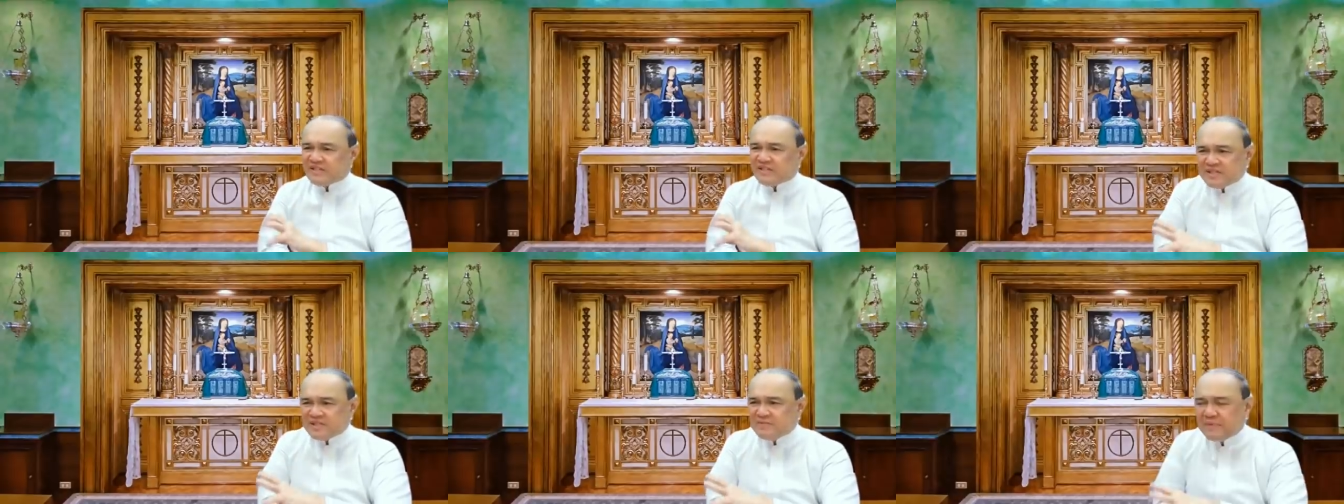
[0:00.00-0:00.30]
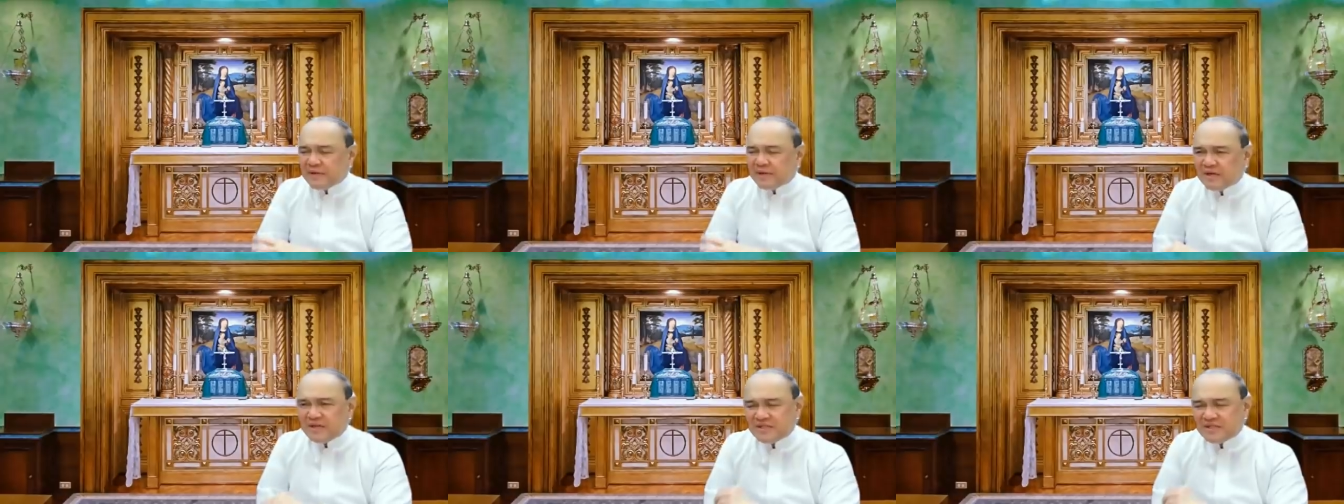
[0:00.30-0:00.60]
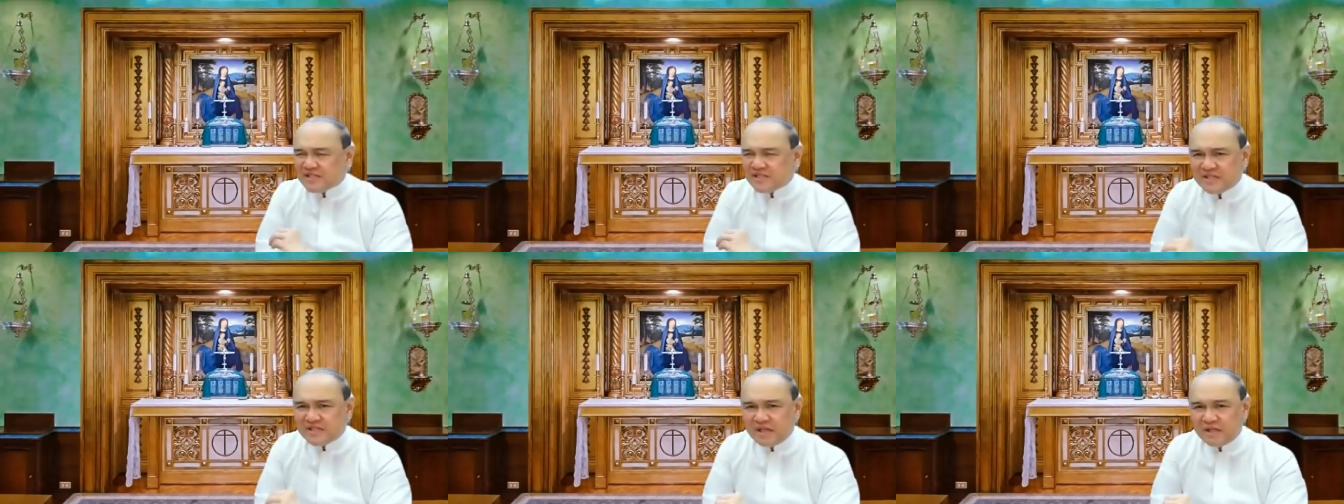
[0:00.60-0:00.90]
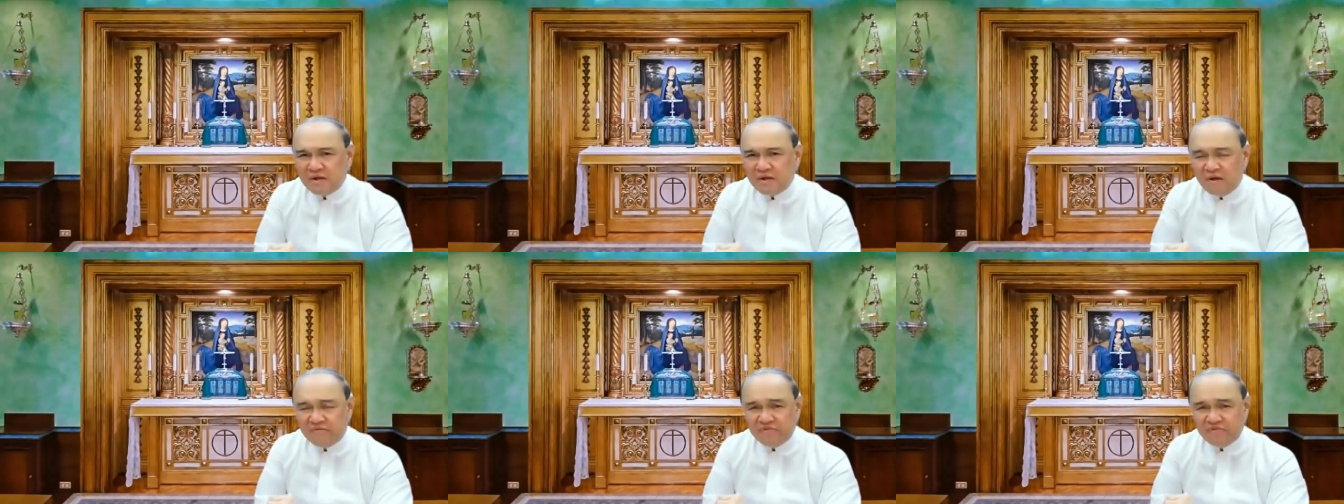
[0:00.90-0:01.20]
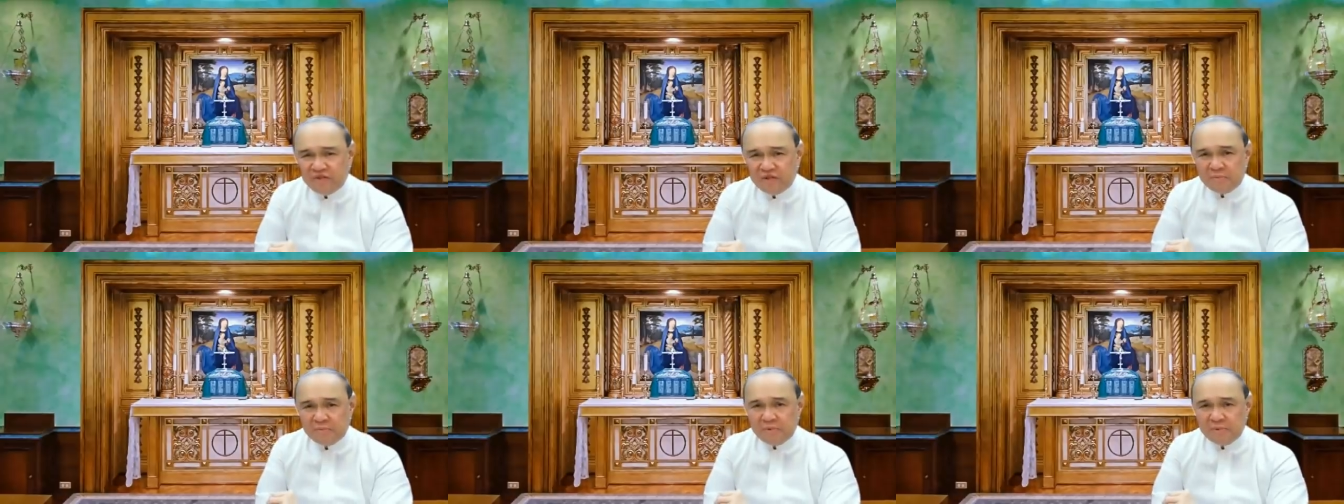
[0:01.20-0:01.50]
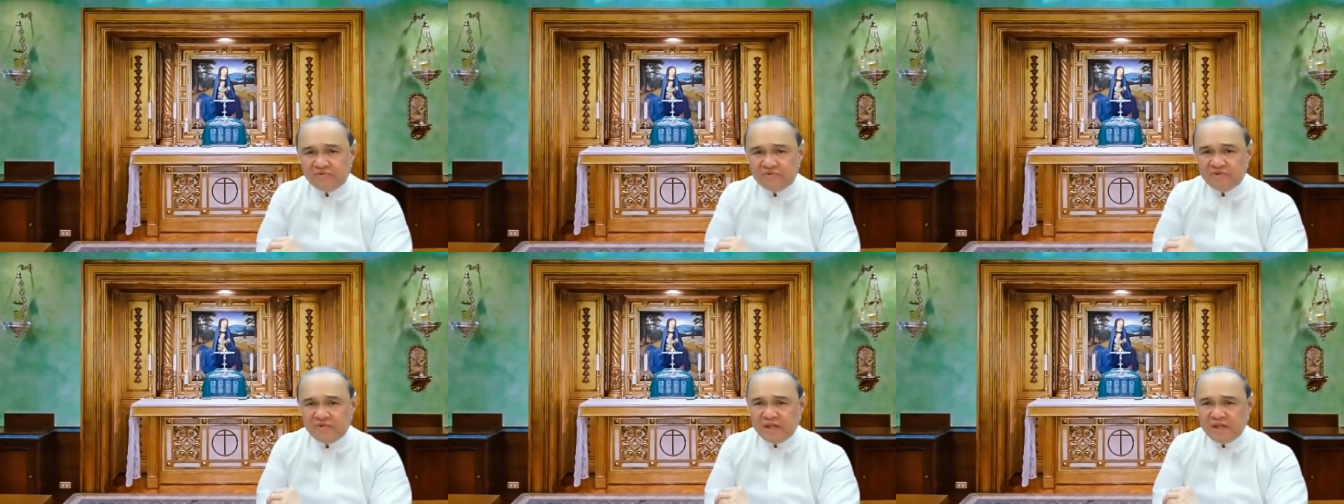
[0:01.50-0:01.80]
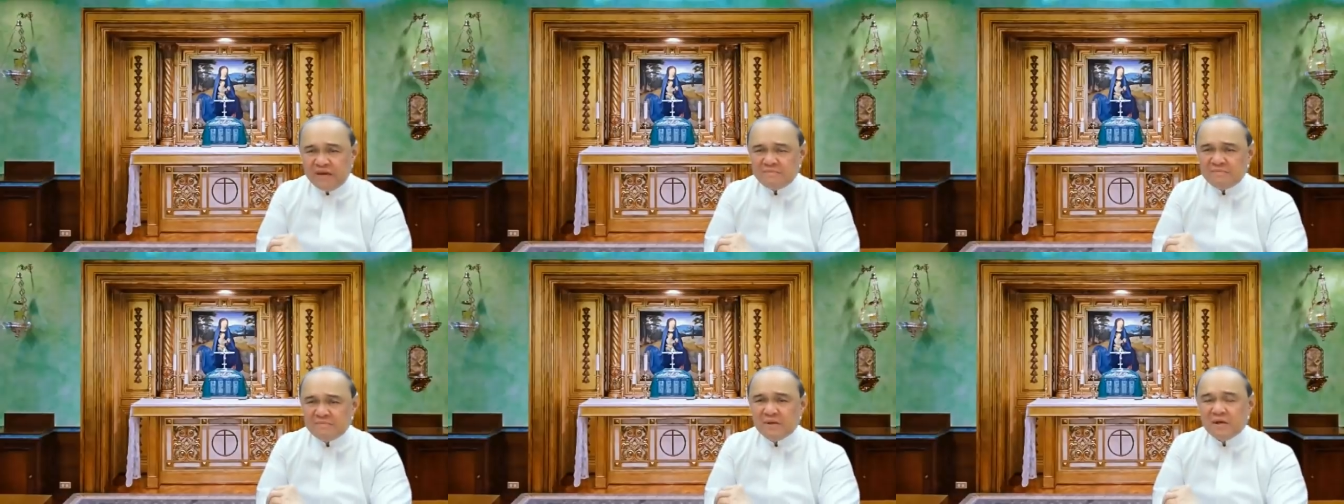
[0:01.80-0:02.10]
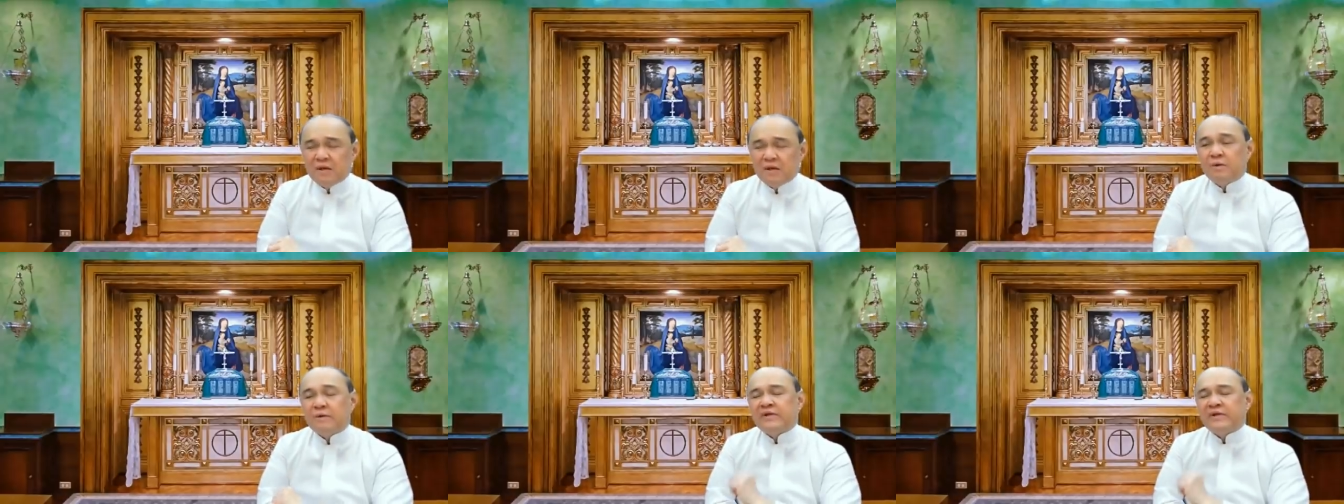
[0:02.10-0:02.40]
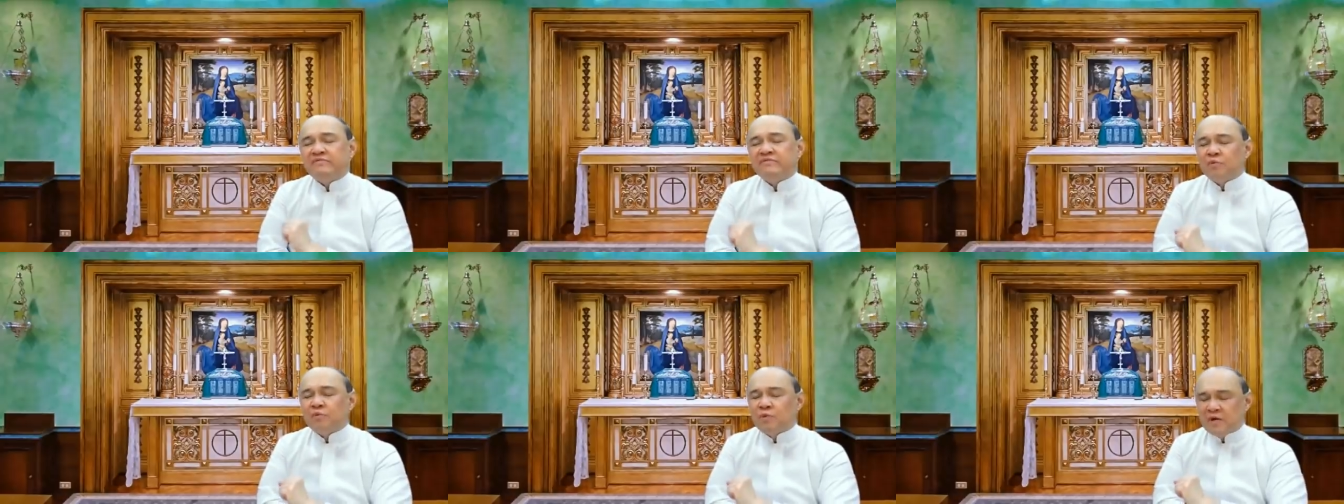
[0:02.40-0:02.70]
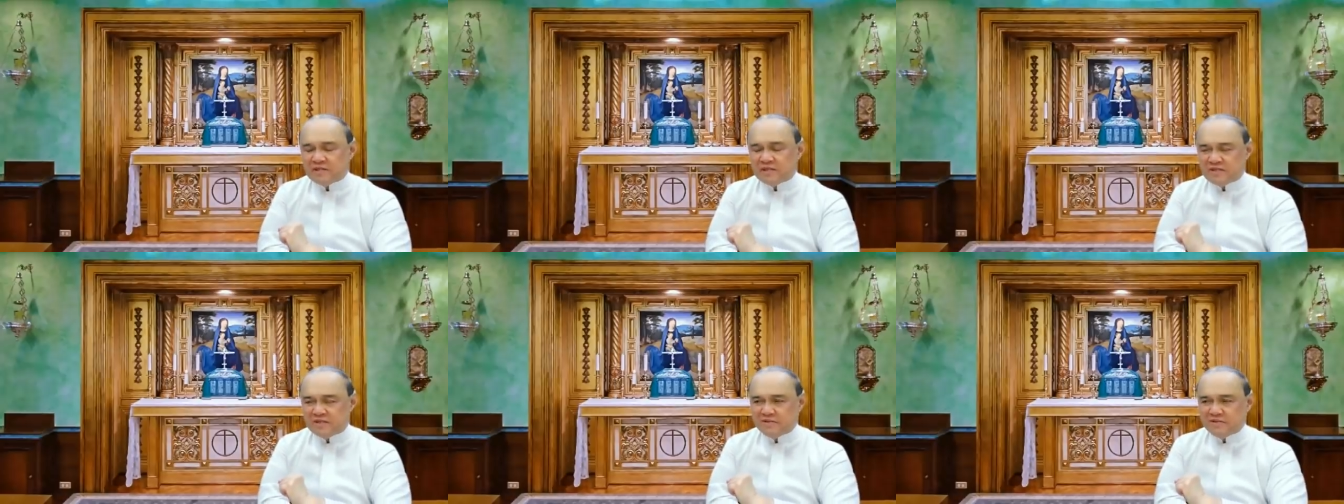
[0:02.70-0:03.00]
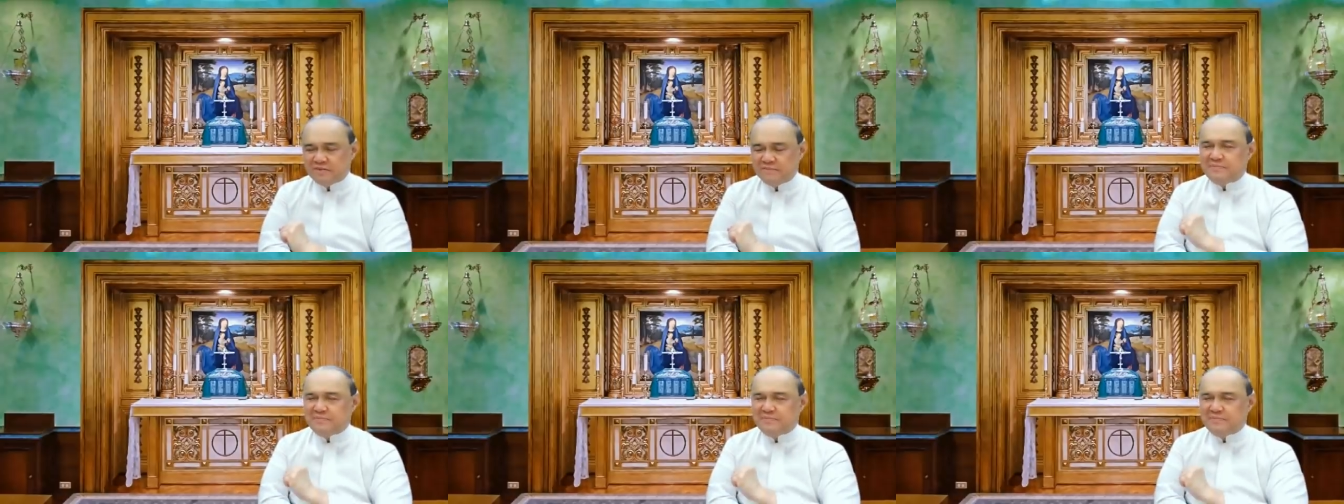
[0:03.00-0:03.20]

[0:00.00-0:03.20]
just because it's not comfortable for them, or even worse,